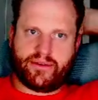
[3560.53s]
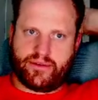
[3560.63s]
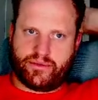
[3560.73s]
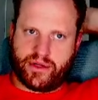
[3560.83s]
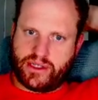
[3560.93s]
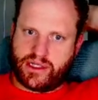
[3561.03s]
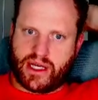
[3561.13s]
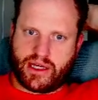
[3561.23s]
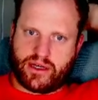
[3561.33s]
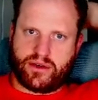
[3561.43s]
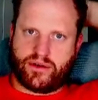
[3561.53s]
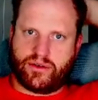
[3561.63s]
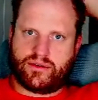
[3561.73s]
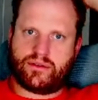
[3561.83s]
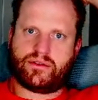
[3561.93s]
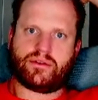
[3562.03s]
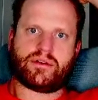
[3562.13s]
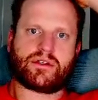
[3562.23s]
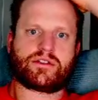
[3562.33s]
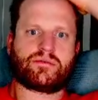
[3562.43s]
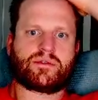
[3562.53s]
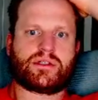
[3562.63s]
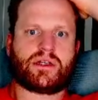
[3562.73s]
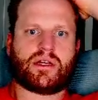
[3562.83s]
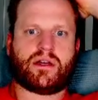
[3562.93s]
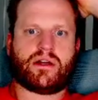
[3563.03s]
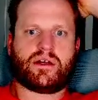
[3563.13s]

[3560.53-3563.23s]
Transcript: Where did that go? So it's here.